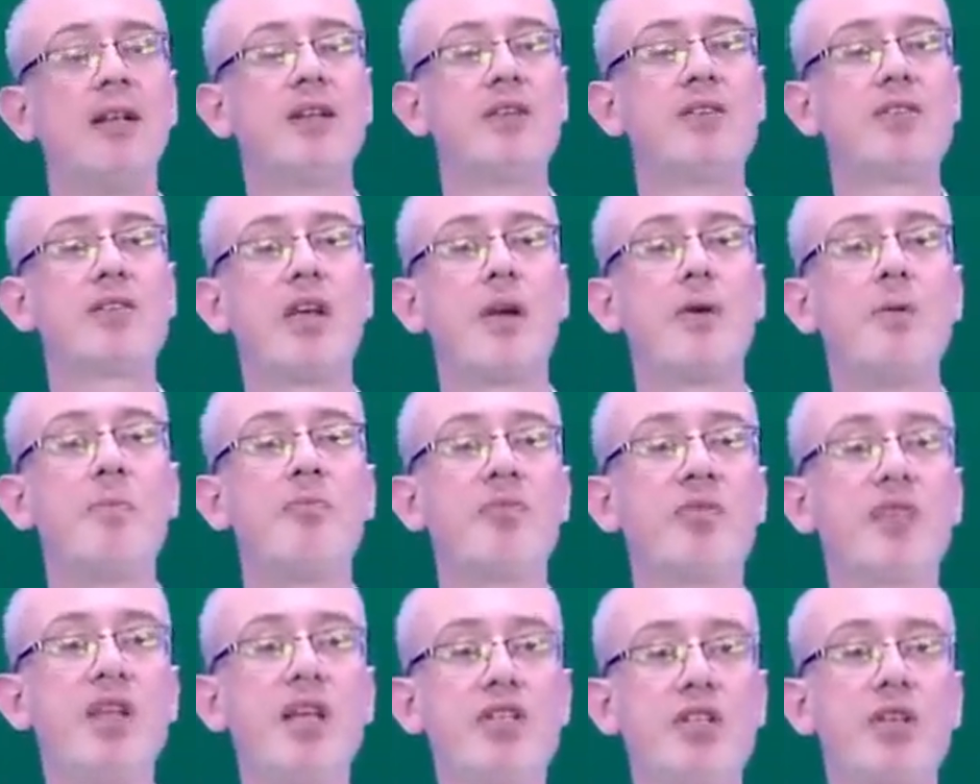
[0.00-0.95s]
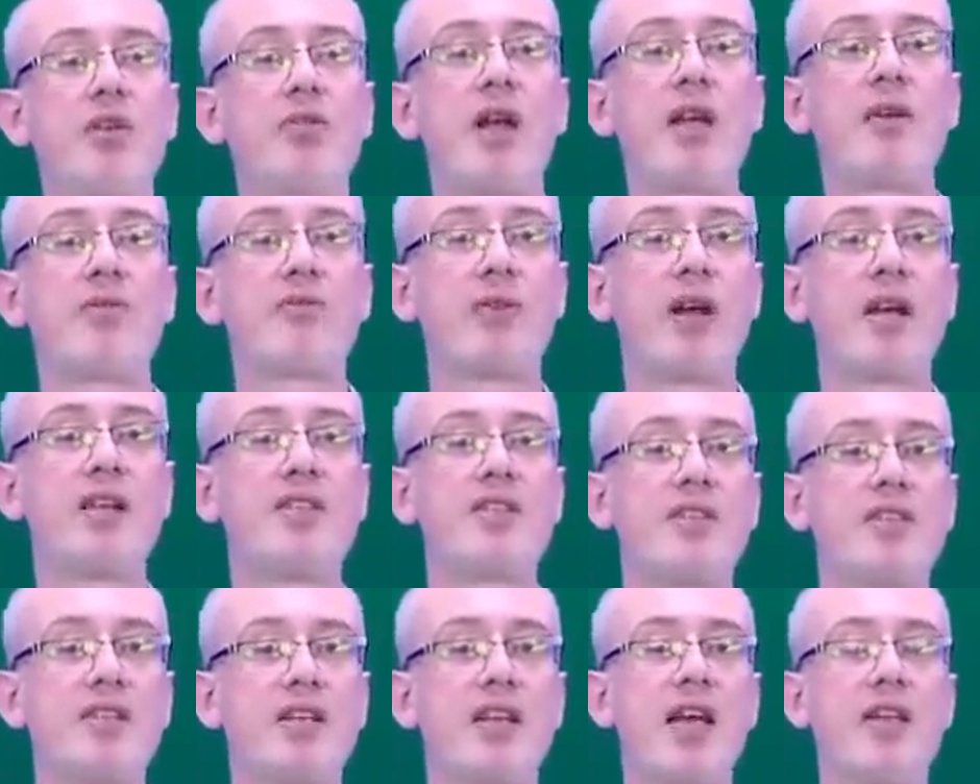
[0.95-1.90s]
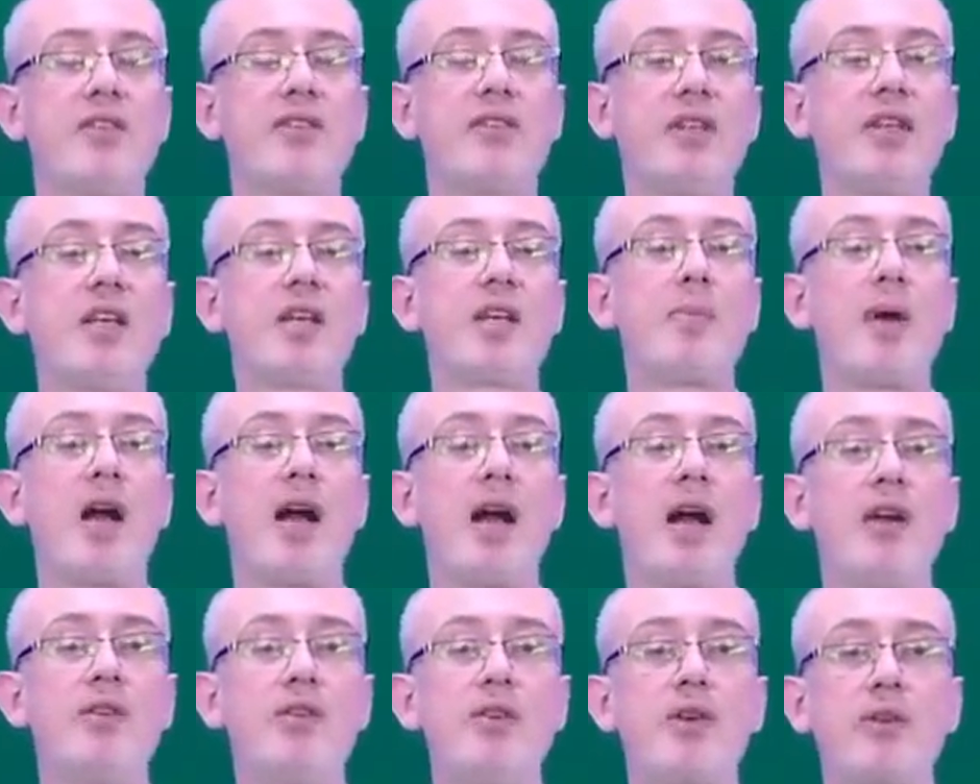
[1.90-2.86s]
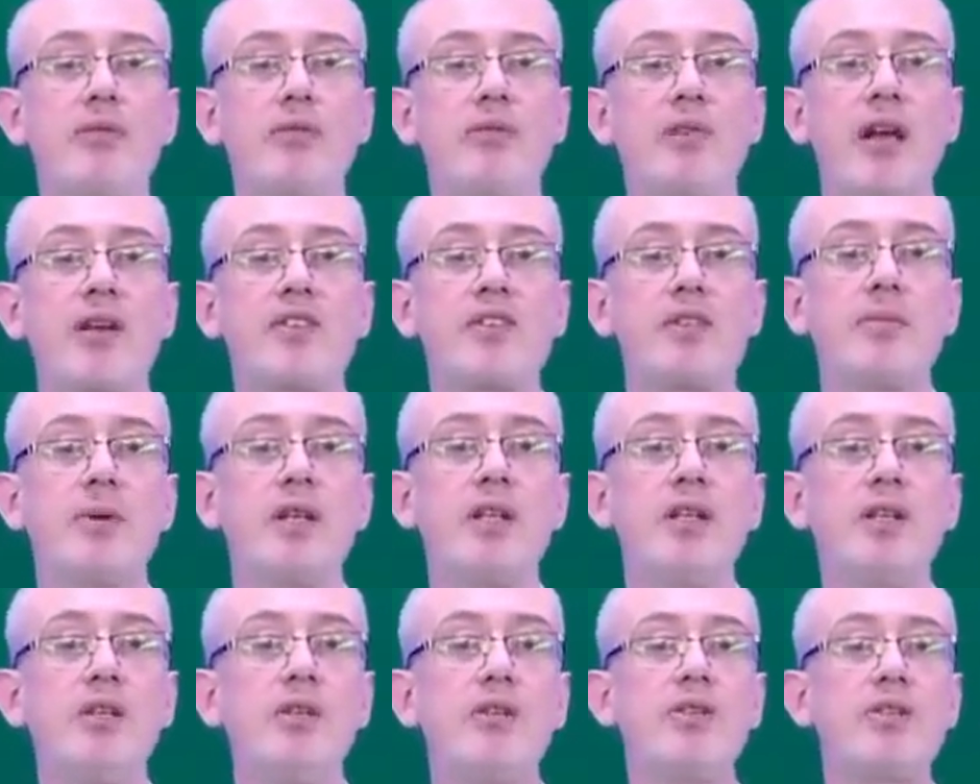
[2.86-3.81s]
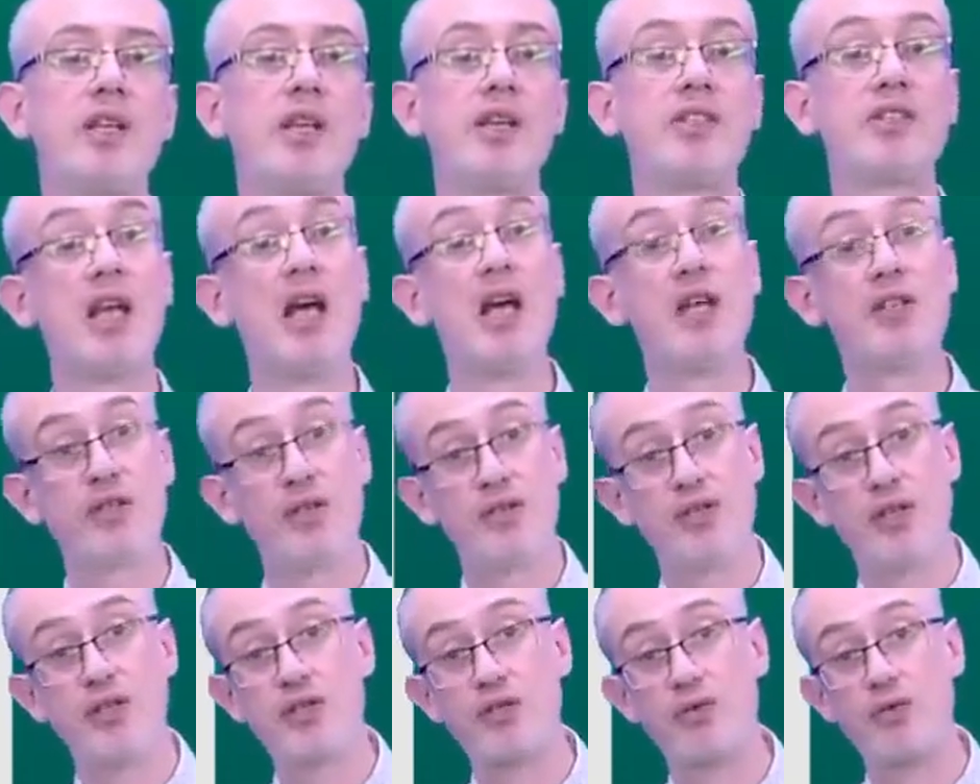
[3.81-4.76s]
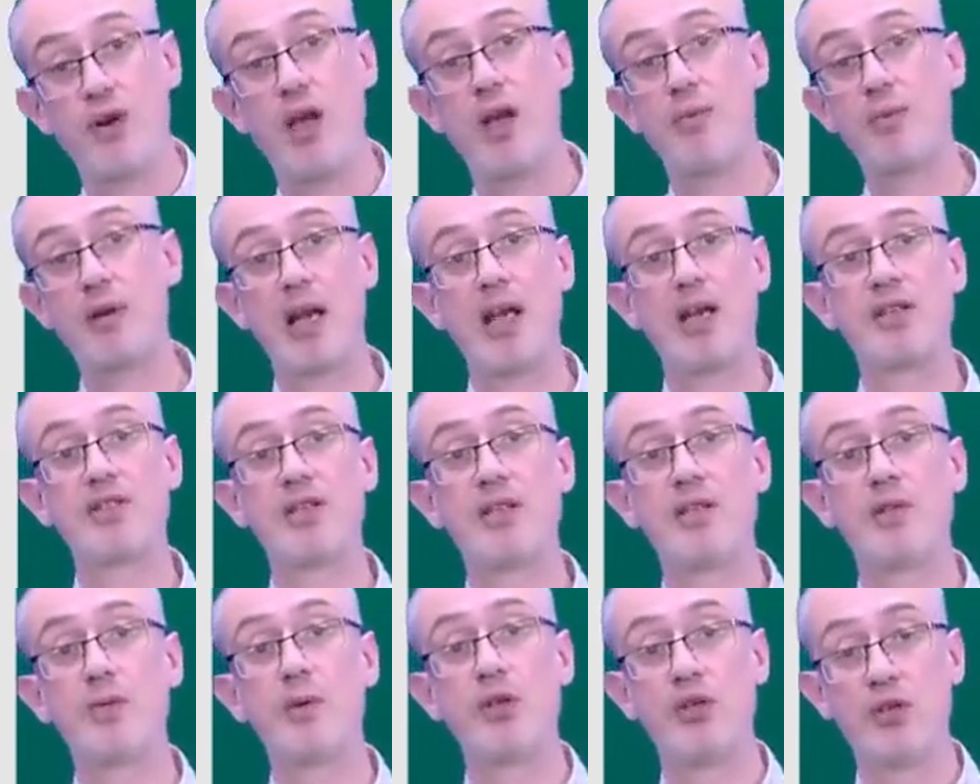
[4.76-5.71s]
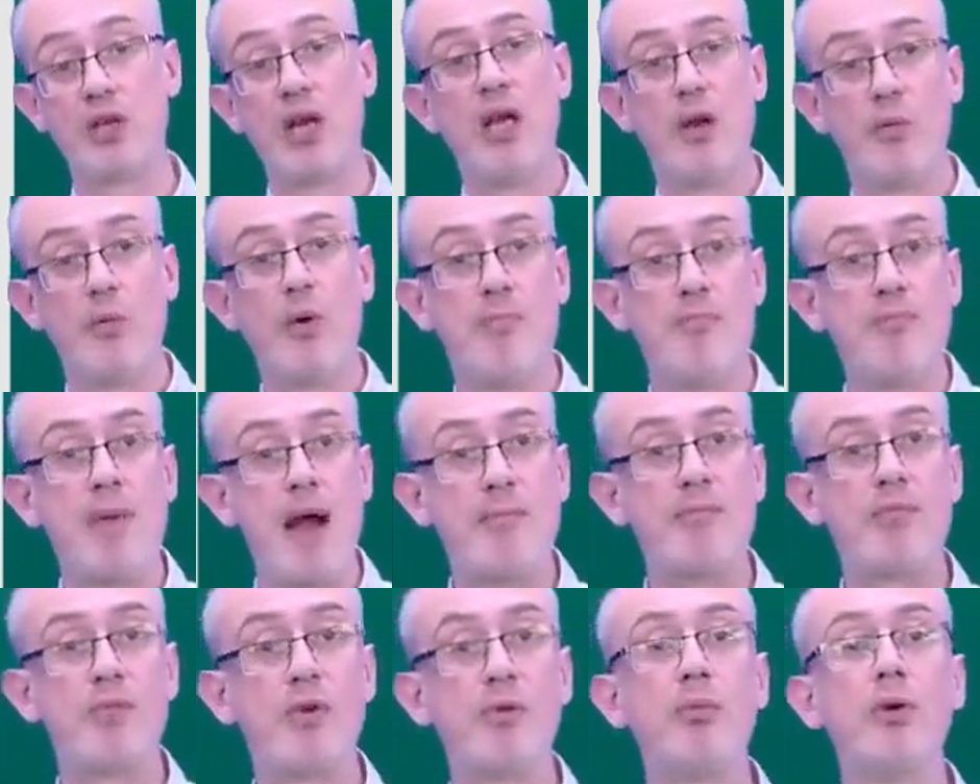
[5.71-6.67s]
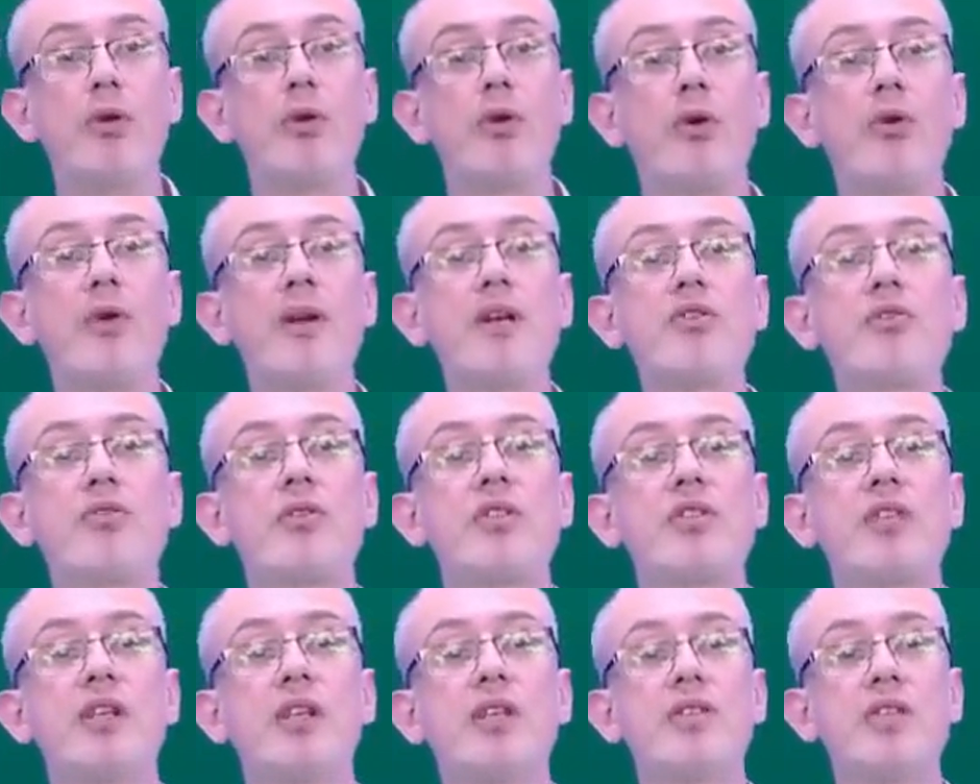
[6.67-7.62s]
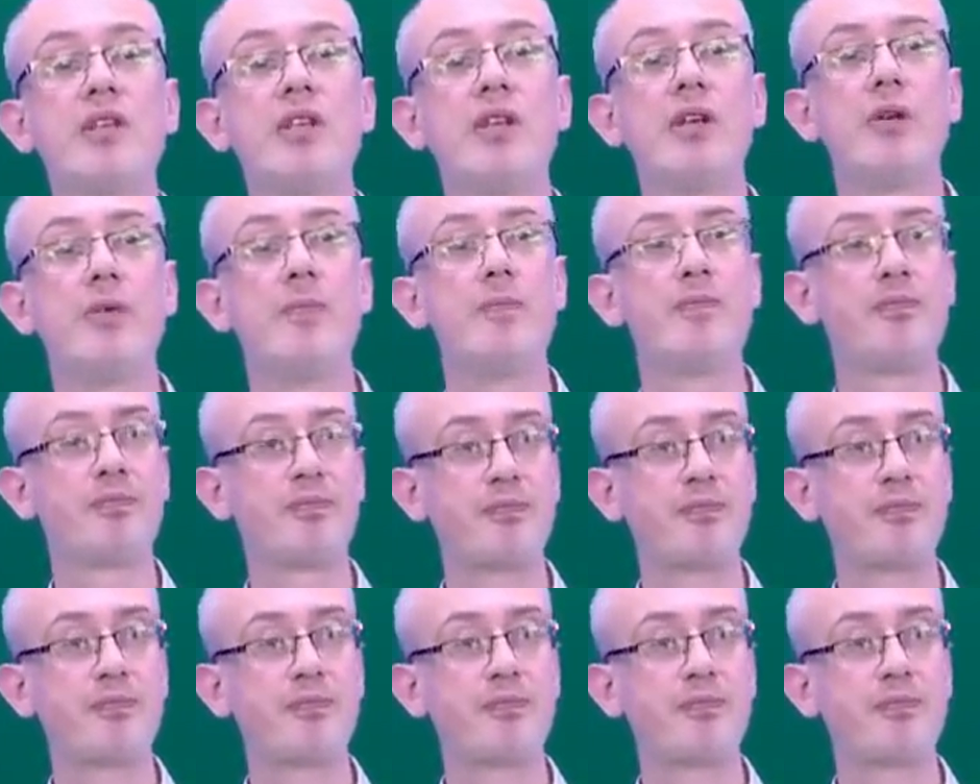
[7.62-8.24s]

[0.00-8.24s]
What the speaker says: So, these are great phrases again. Think about how you can flexibly use these to describe classes which were memorable or interesting to you.